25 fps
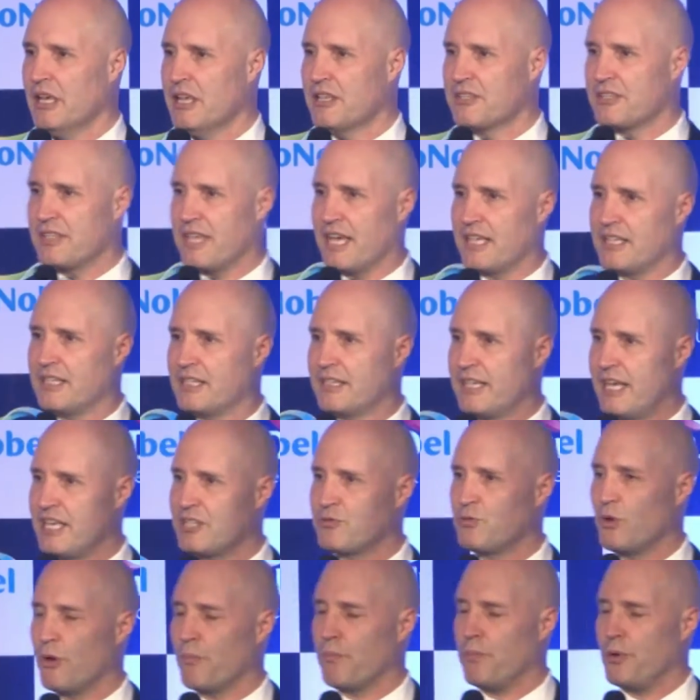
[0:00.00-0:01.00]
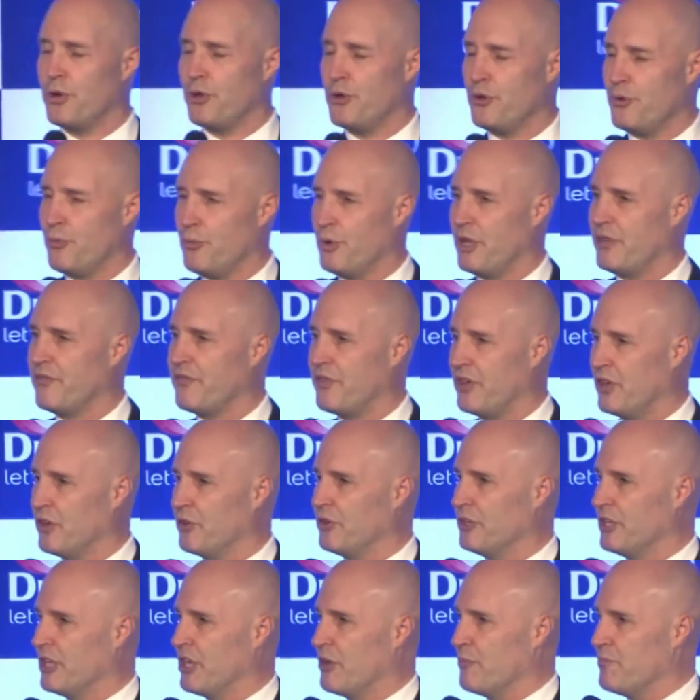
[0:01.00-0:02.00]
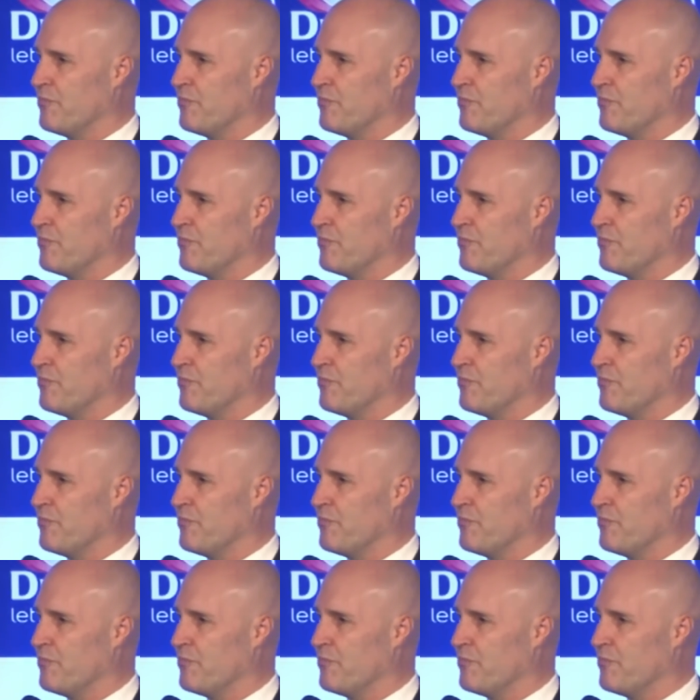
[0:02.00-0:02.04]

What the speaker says: So that's what blue, we feel, you know,